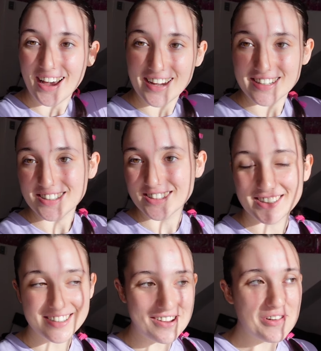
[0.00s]
If
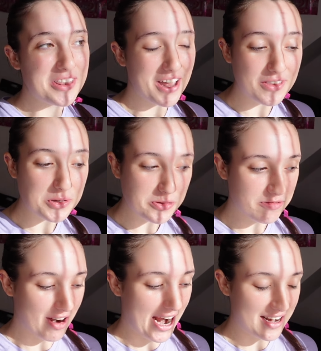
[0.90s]
this was
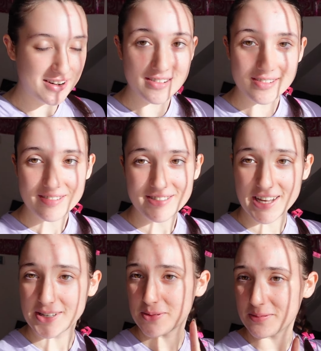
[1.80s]
rain,
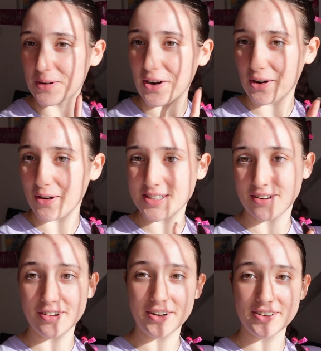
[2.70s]
this would look a lot
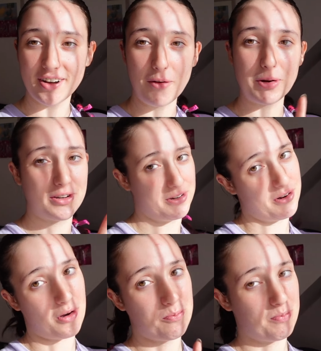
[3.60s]
different. I would
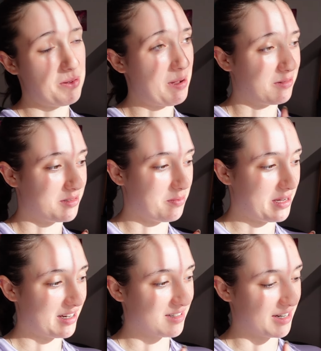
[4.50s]
not be about to be
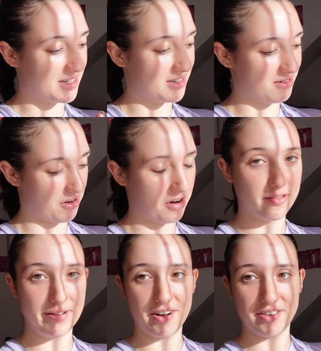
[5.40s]
excited to run a
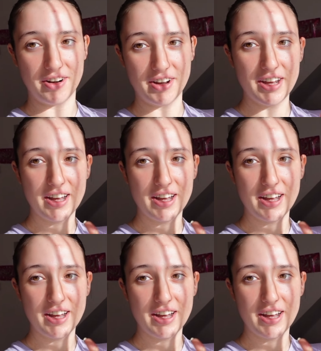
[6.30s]
half marathon.